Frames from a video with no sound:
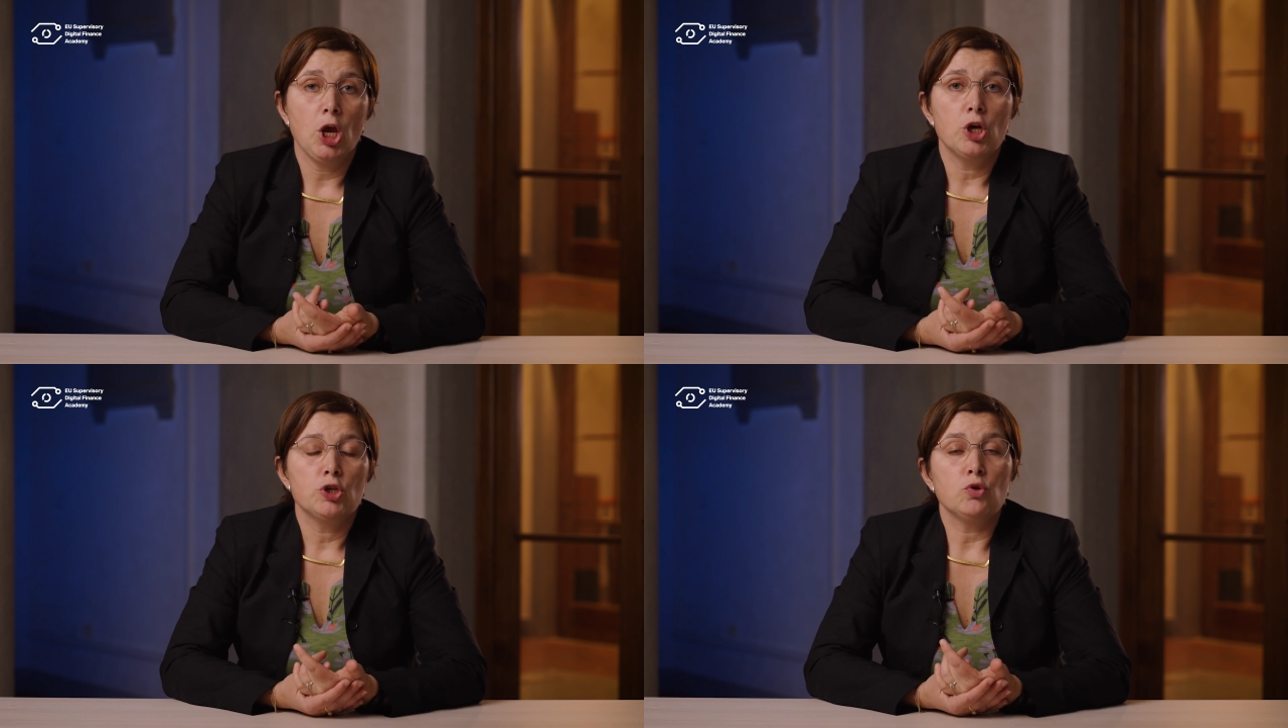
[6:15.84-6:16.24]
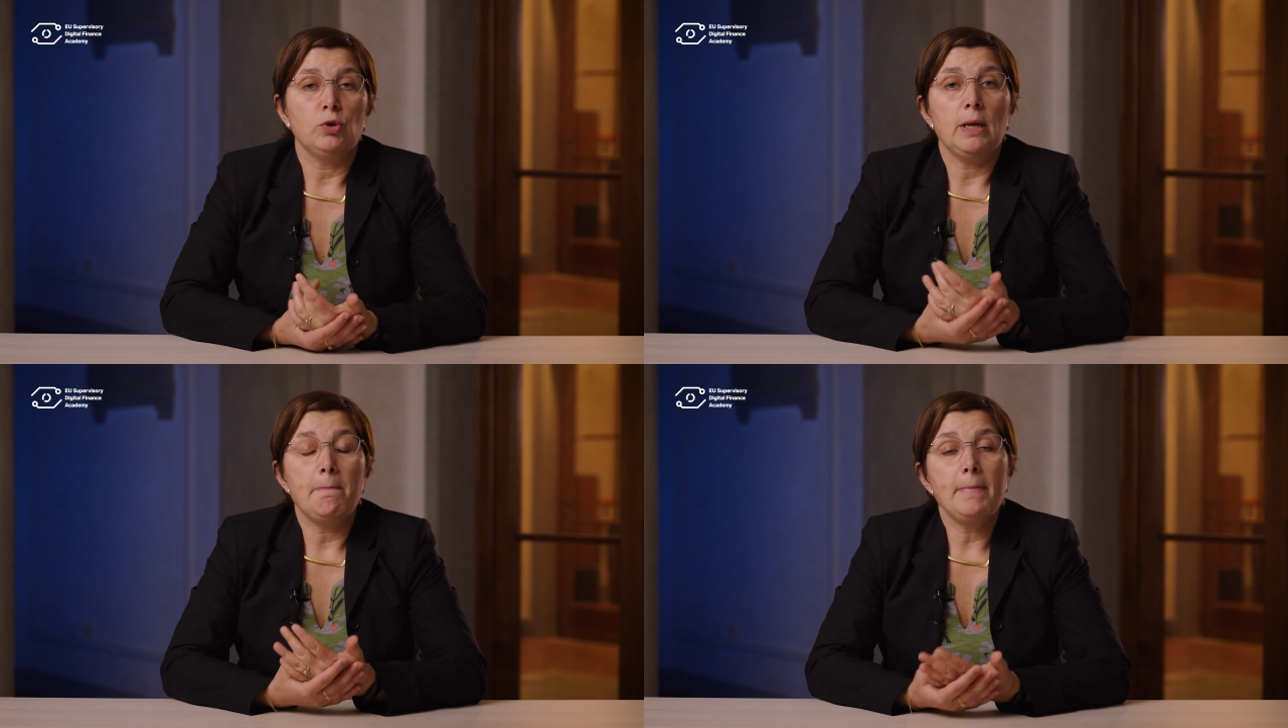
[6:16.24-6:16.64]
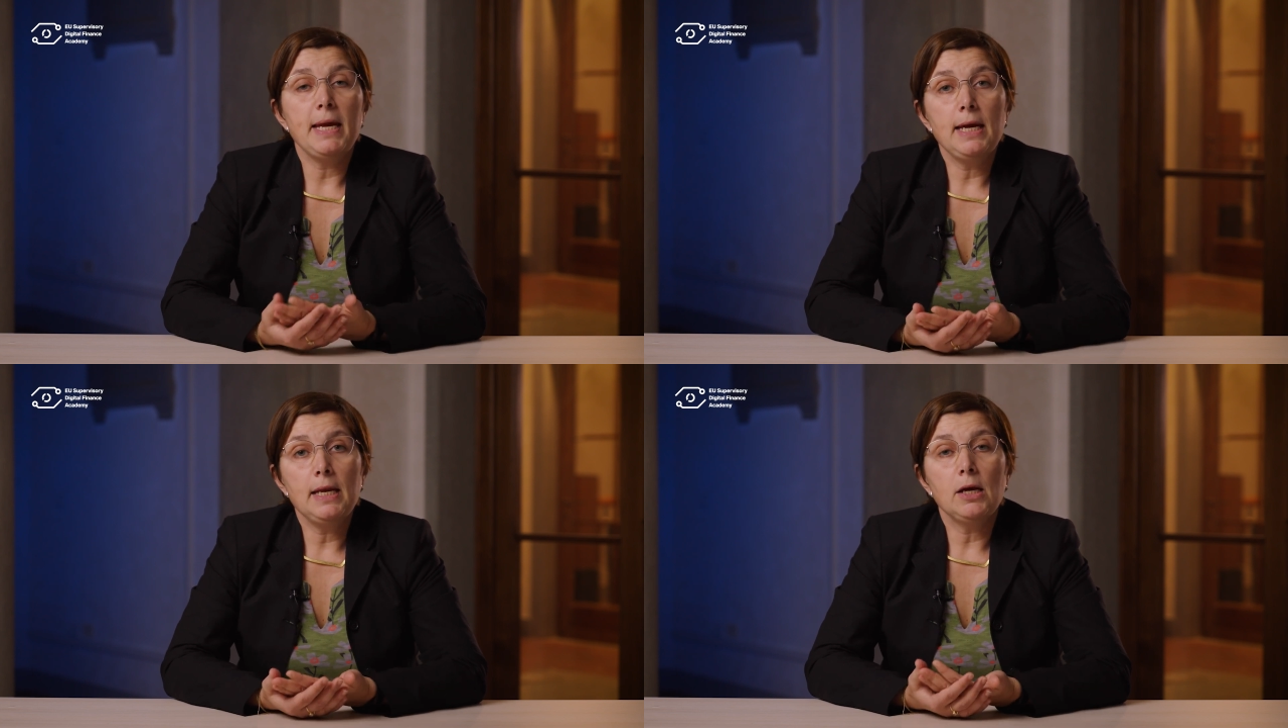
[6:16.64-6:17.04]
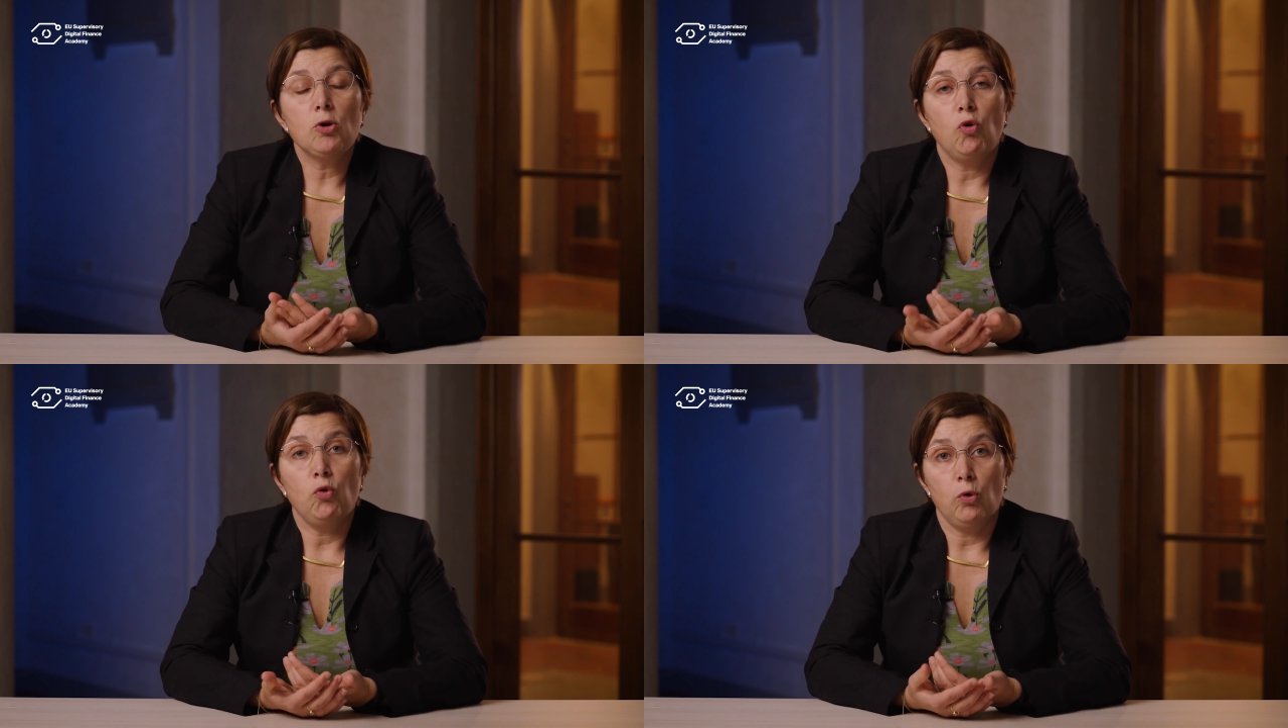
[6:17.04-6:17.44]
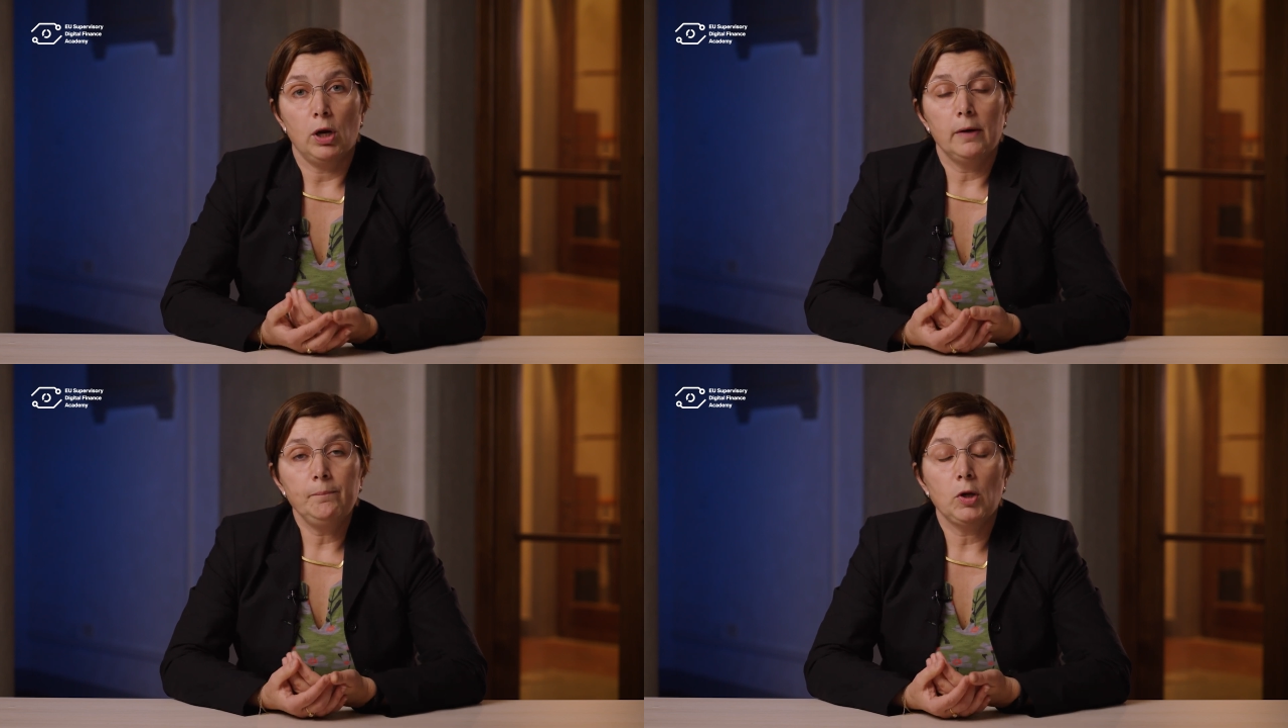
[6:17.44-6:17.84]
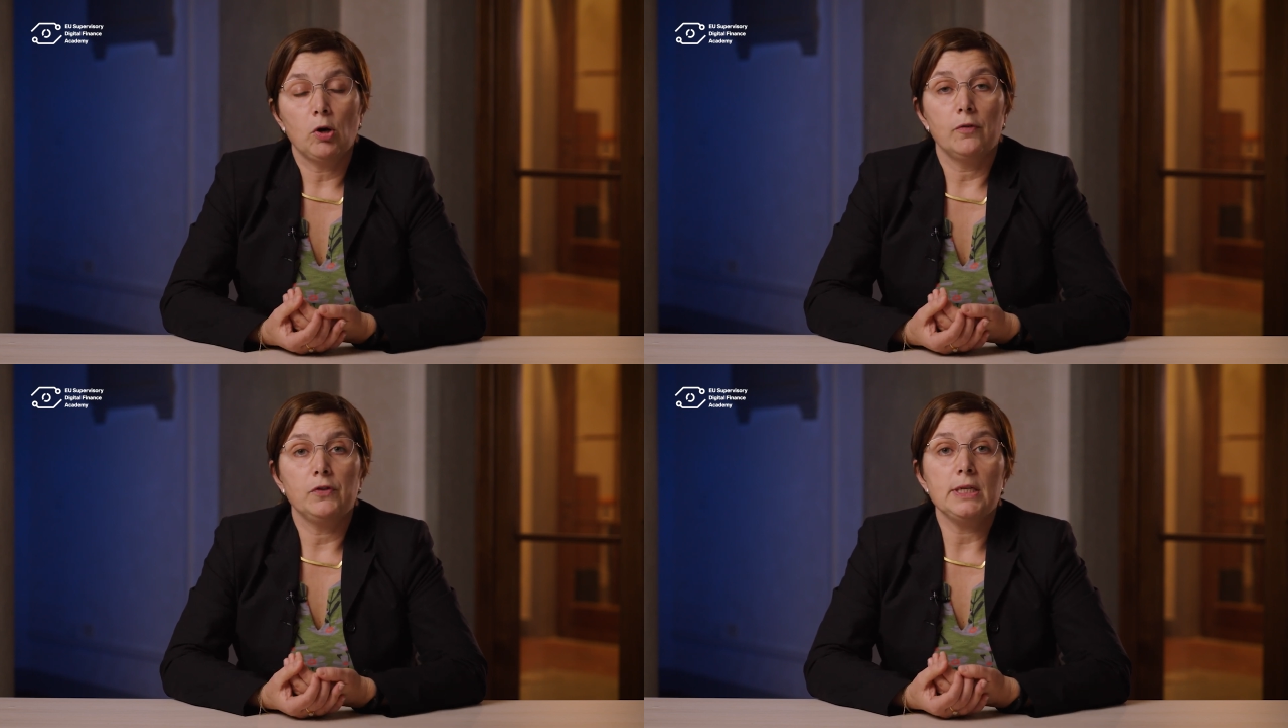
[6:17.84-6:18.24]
So the main goal of